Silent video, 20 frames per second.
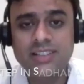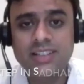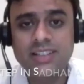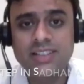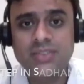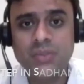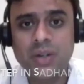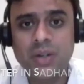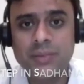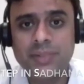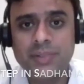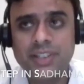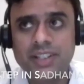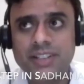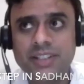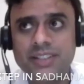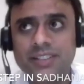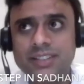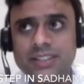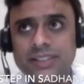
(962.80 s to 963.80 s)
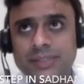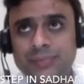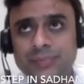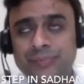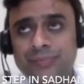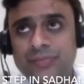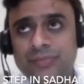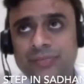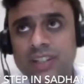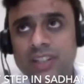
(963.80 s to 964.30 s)
that Swami
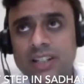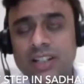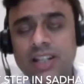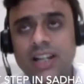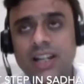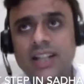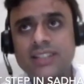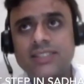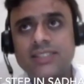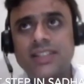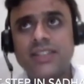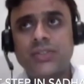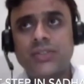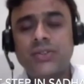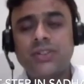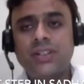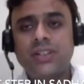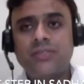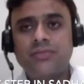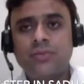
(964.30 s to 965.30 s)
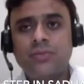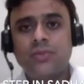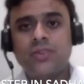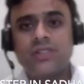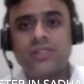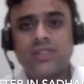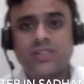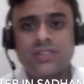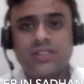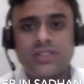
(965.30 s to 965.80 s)
has regularly
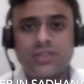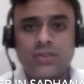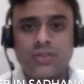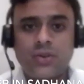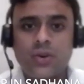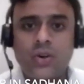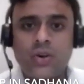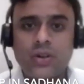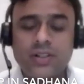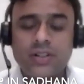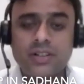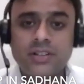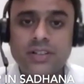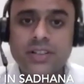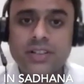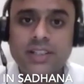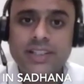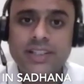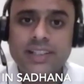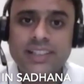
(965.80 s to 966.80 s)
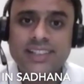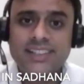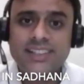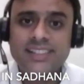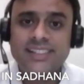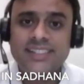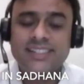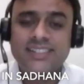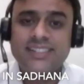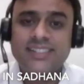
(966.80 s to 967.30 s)
focused on
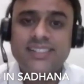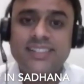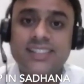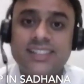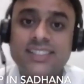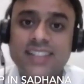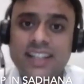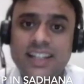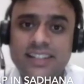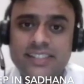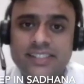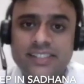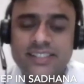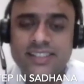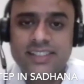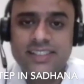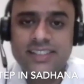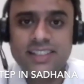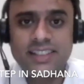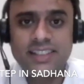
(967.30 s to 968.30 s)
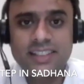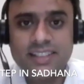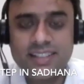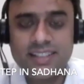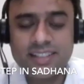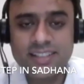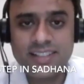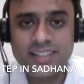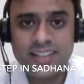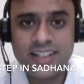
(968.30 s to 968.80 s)
is silence.
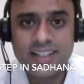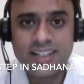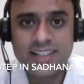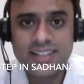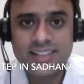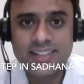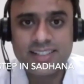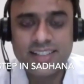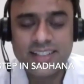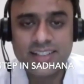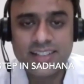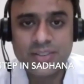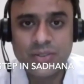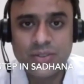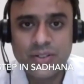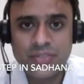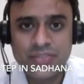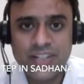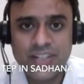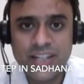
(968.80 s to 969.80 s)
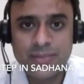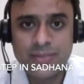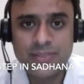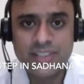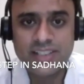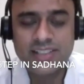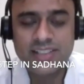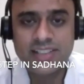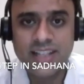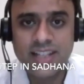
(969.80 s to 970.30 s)
He has said a lot of times
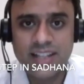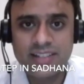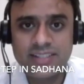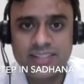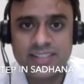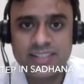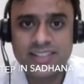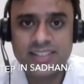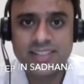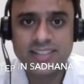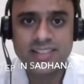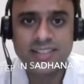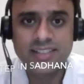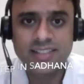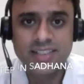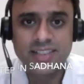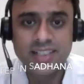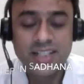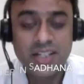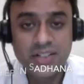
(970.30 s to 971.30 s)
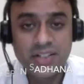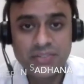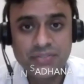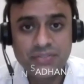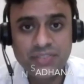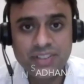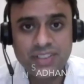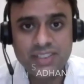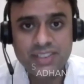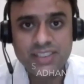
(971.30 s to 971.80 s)
that silence is the
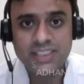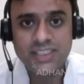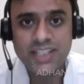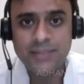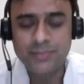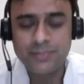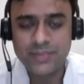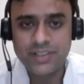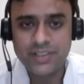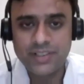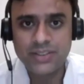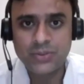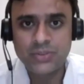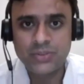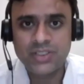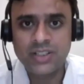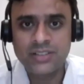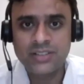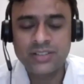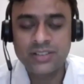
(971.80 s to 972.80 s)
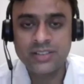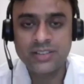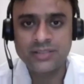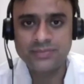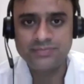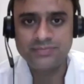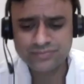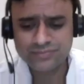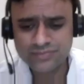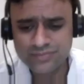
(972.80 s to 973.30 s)
first step to sadhana.
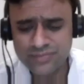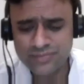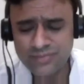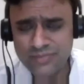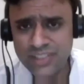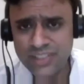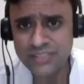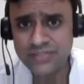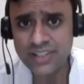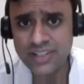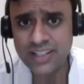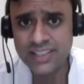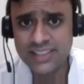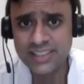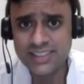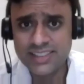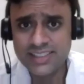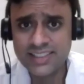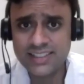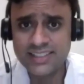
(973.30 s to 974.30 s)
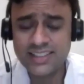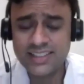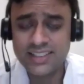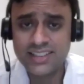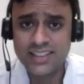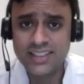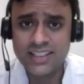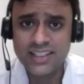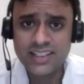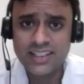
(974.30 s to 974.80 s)
In fact, he says
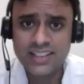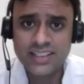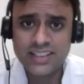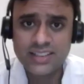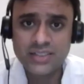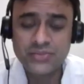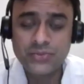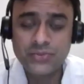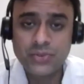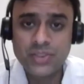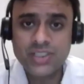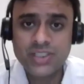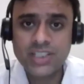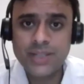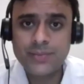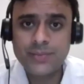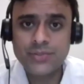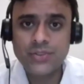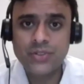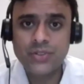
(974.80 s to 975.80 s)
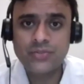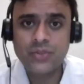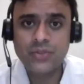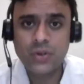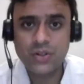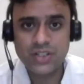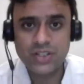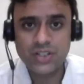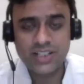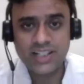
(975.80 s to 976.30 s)
that the footsteps of
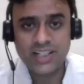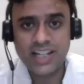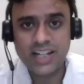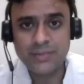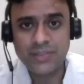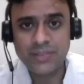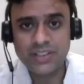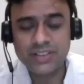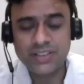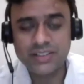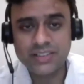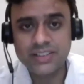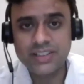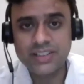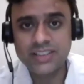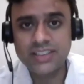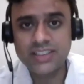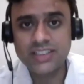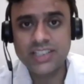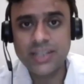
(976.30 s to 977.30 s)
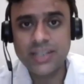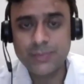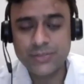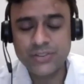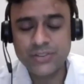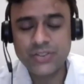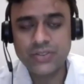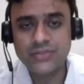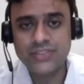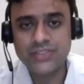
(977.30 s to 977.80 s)
God can be heard in the
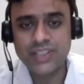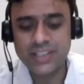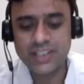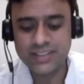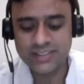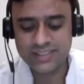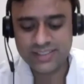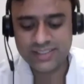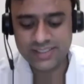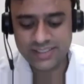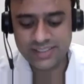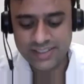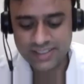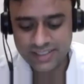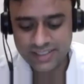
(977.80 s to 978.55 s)
depths of silence.